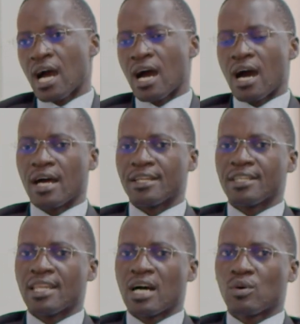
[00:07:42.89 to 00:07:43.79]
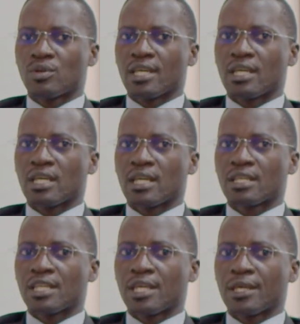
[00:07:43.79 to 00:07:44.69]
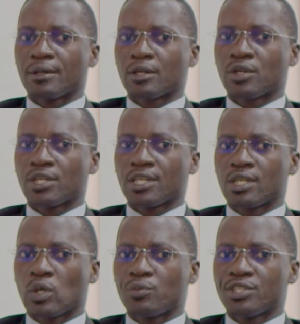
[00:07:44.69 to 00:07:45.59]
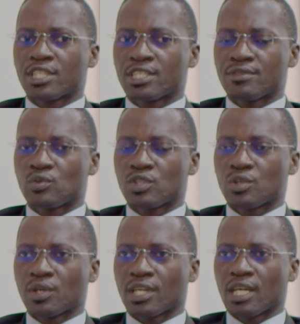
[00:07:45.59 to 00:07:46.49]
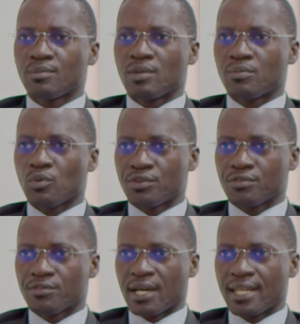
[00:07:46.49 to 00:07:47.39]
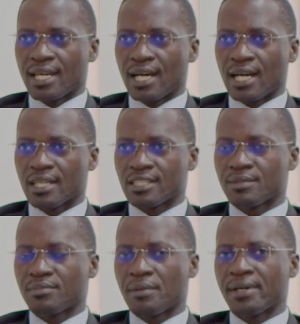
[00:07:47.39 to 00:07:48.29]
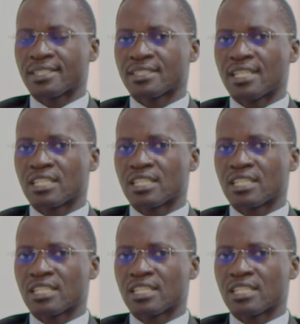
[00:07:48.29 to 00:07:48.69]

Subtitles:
And now the key objectives which we came up with under the purpose